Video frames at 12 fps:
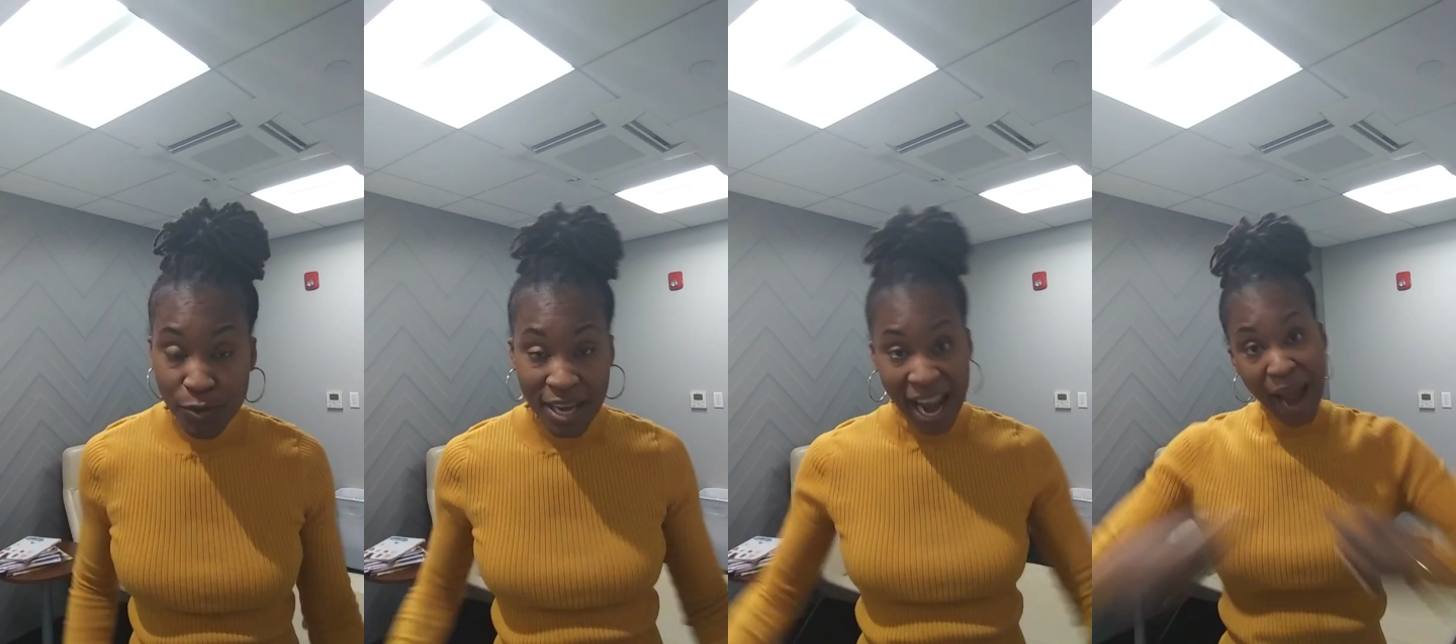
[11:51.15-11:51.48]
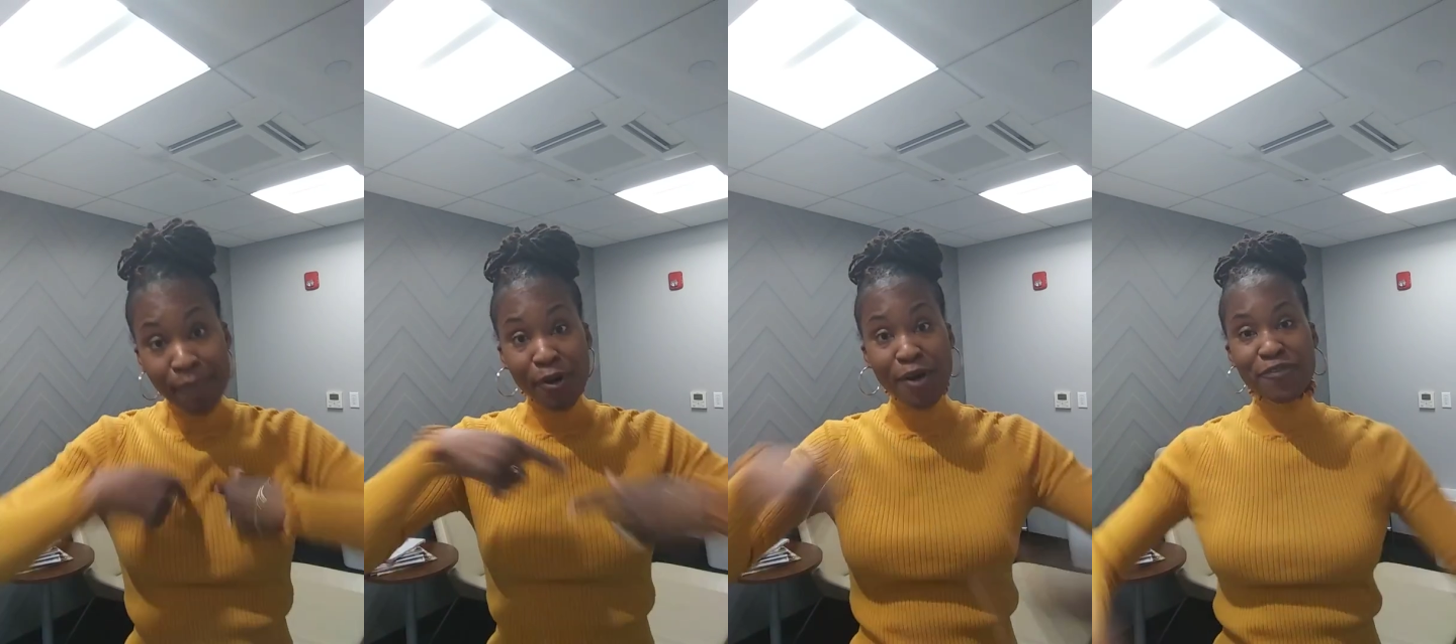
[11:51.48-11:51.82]
that I
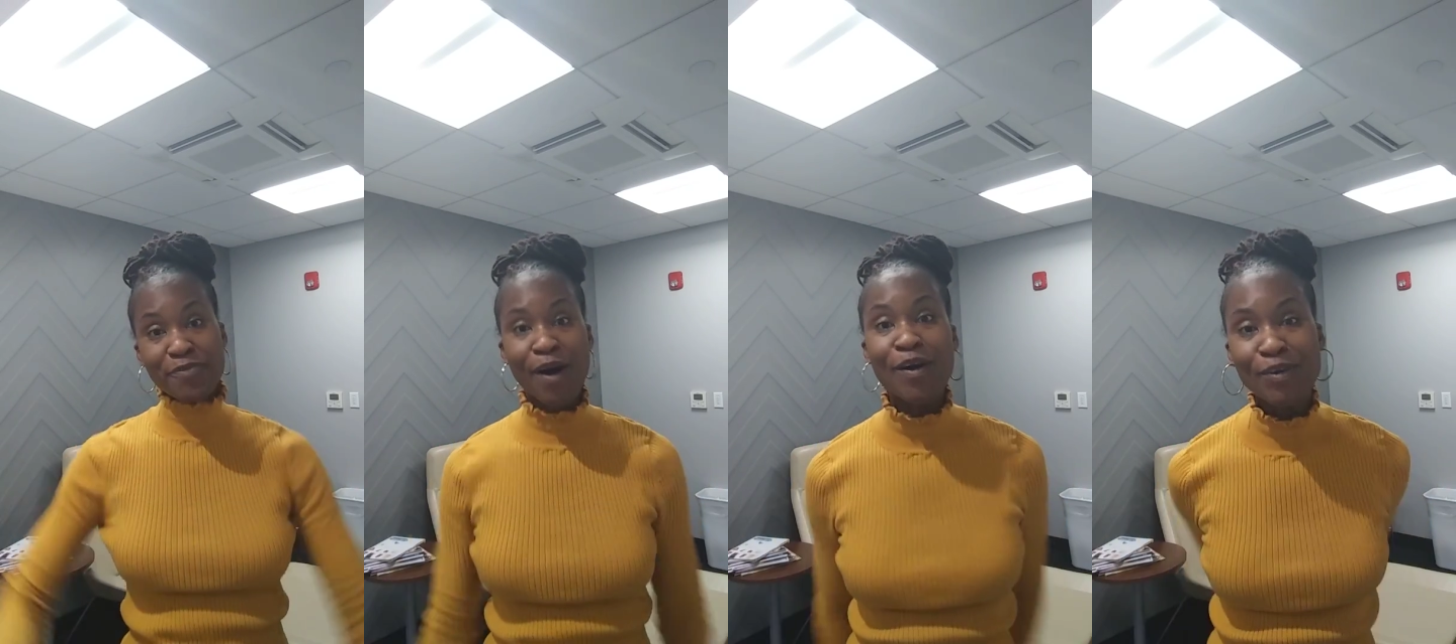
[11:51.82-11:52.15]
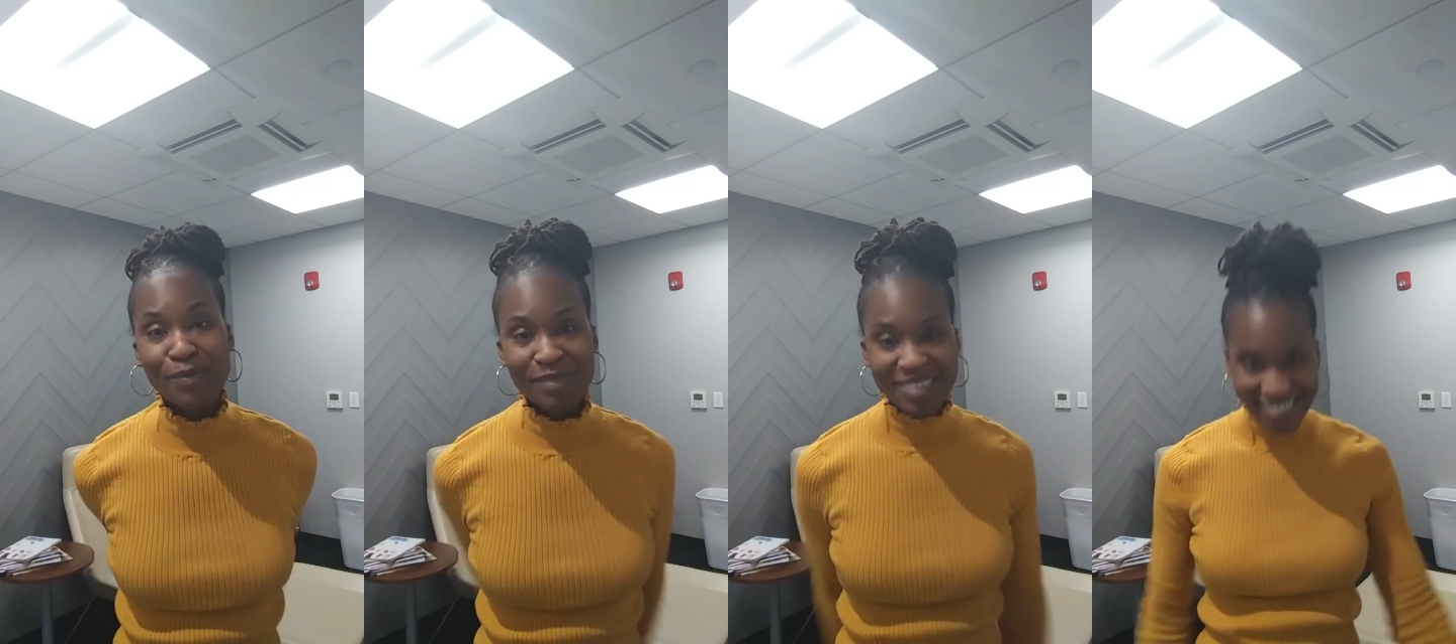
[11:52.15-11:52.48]
brought from
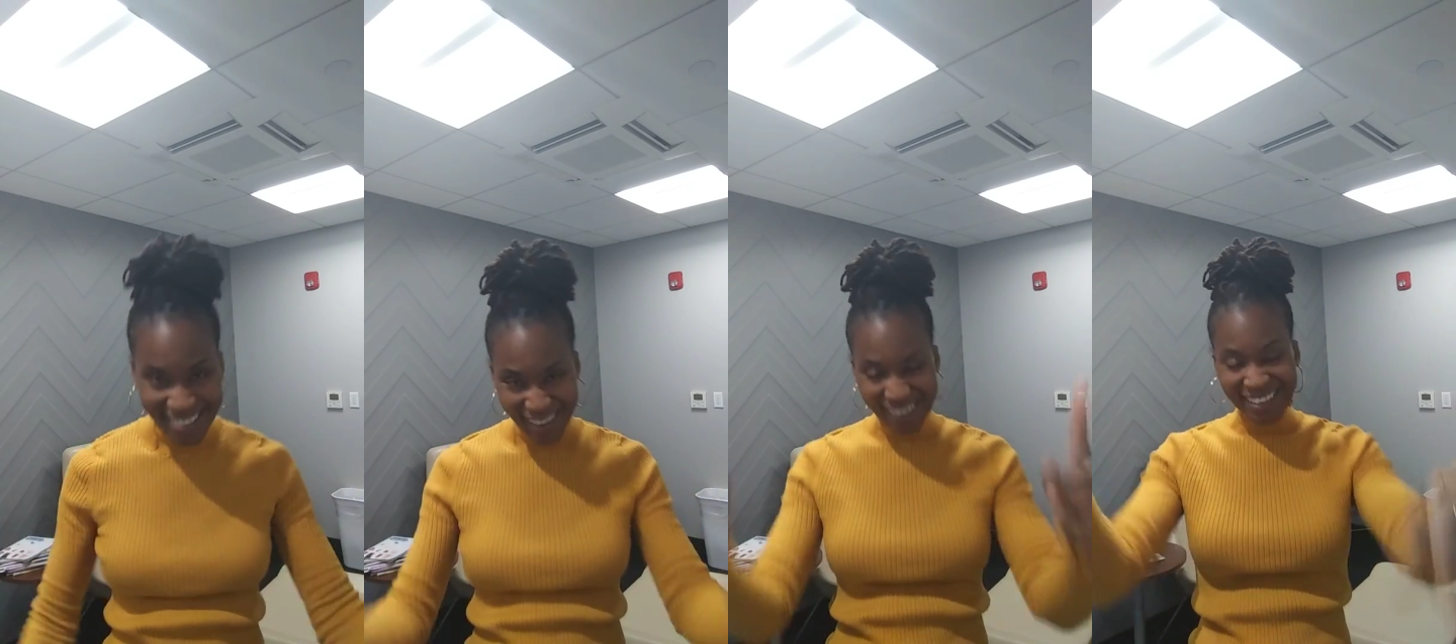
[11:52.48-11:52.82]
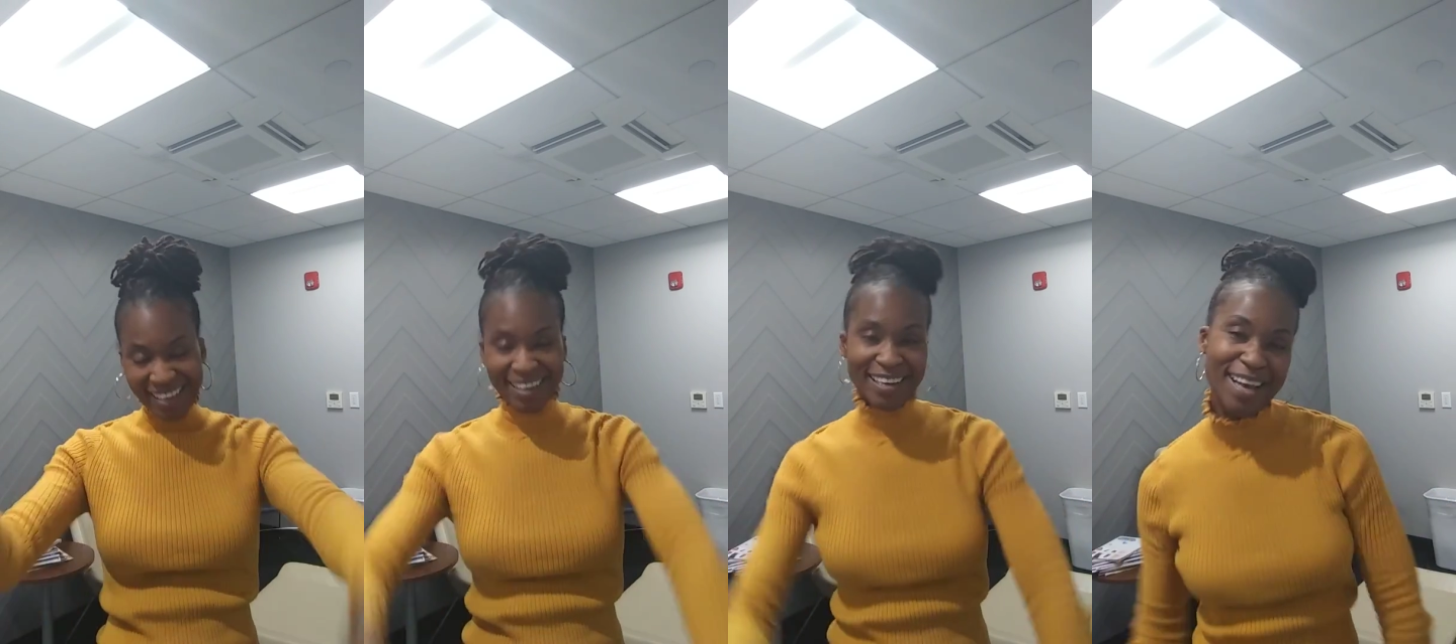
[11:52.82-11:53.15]
home. See y'all
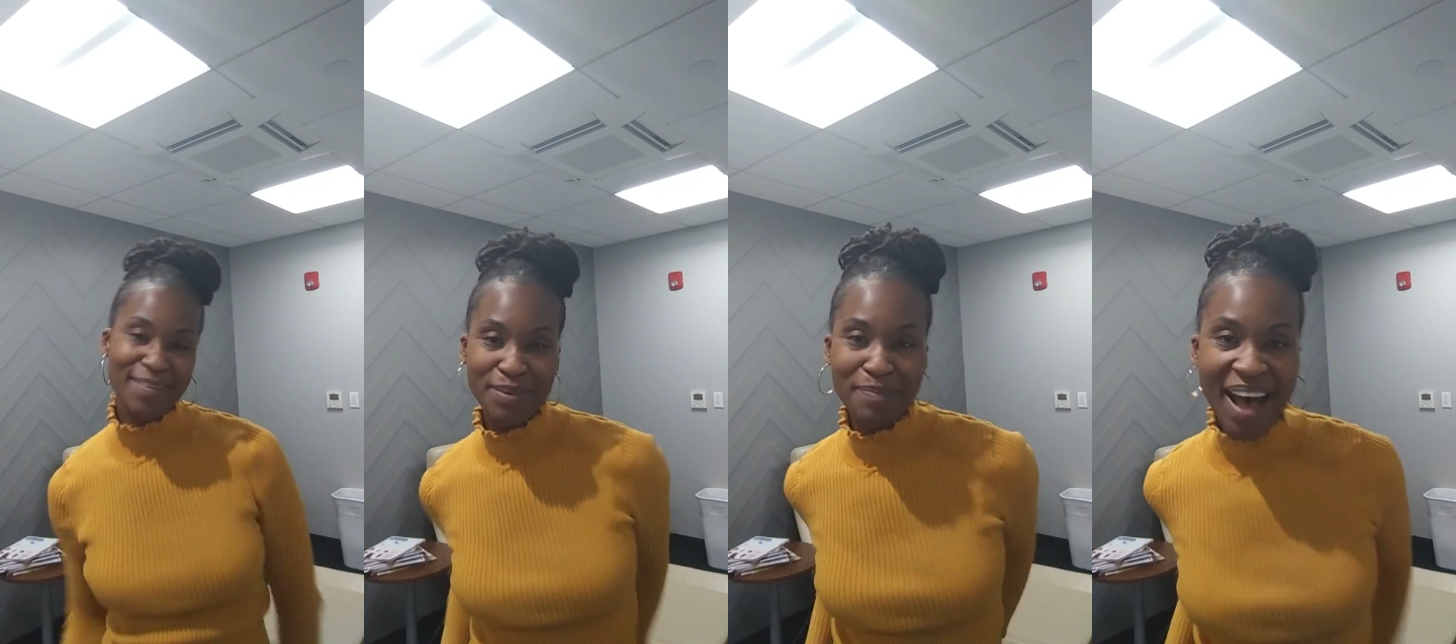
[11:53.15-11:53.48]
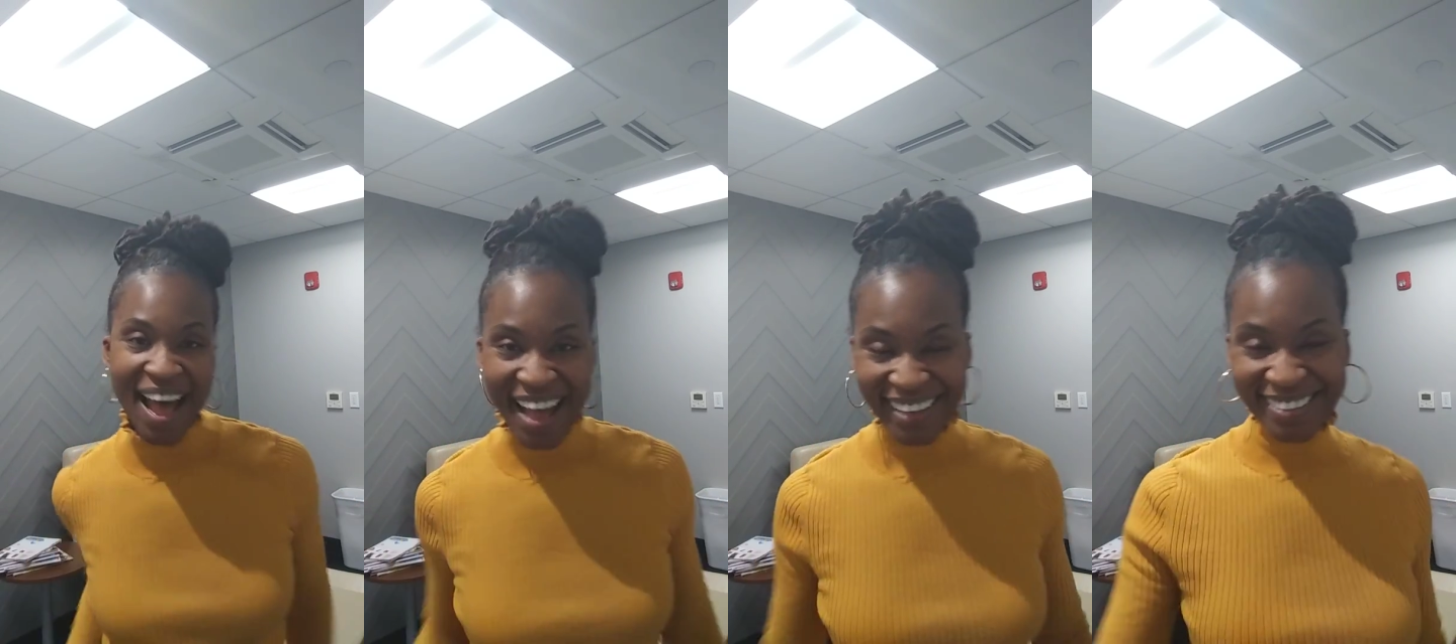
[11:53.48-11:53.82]
later. Love you. Bye.